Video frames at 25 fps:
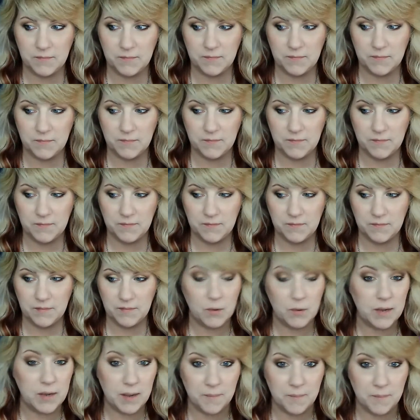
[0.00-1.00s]
We'll see.
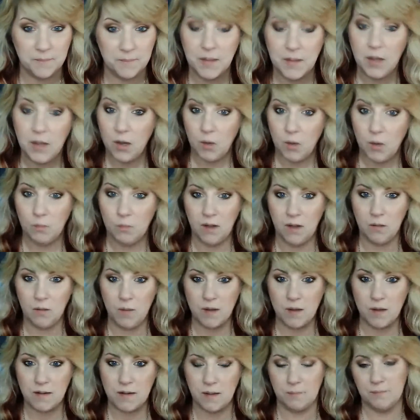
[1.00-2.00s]
Okay.
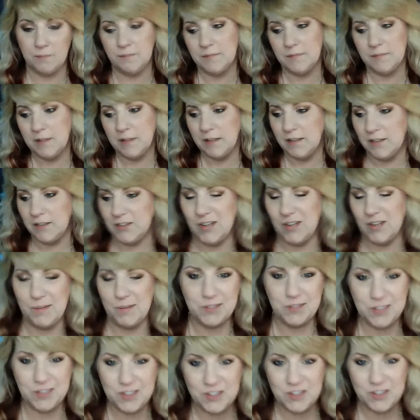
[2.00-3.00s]
Well,
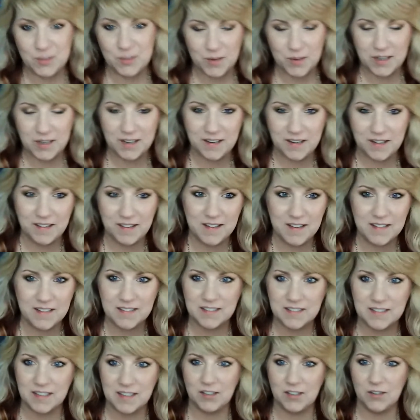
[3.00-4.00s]
welcome. So I'm just going to
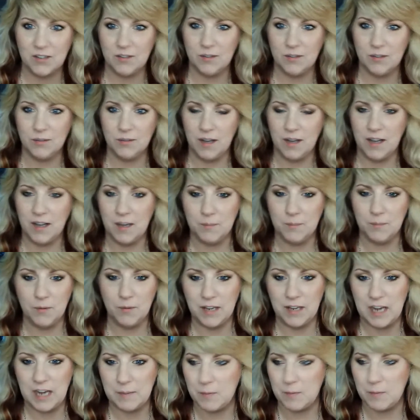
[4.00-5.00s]
jump right into this. I
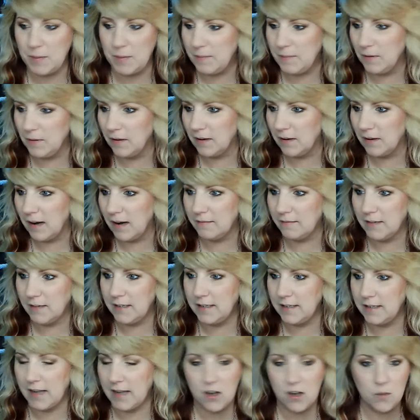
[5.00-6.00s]
know only a couple
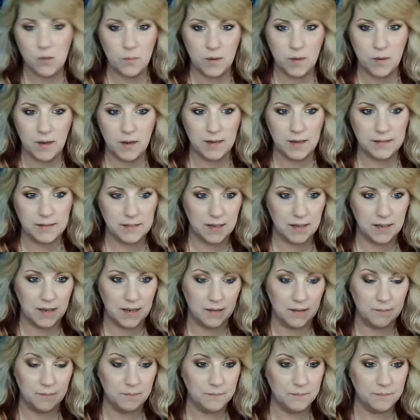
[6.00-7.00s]
people are on right
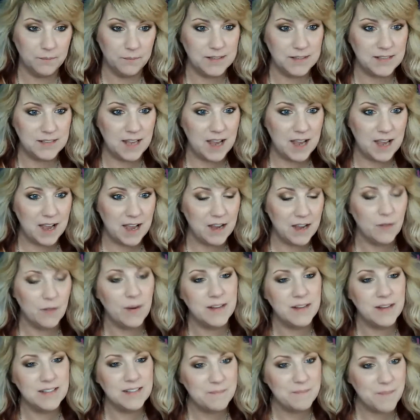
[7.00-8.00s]
now, but
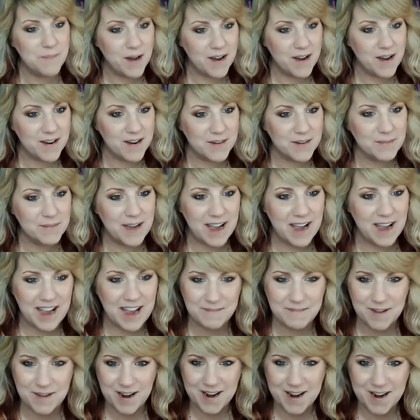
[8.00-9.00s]
please say hi. Oh, I see
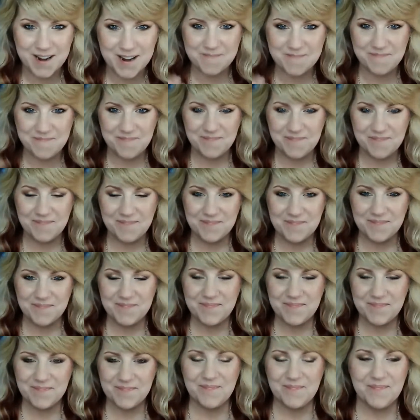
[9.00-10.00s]
Barb. Hi,
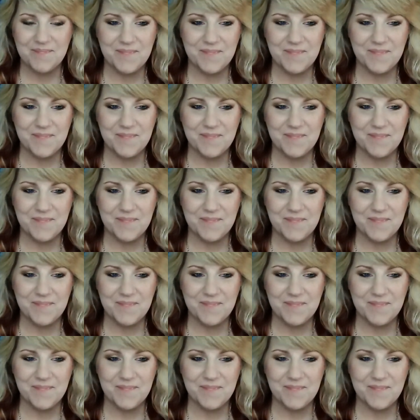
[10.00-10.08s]
Barb.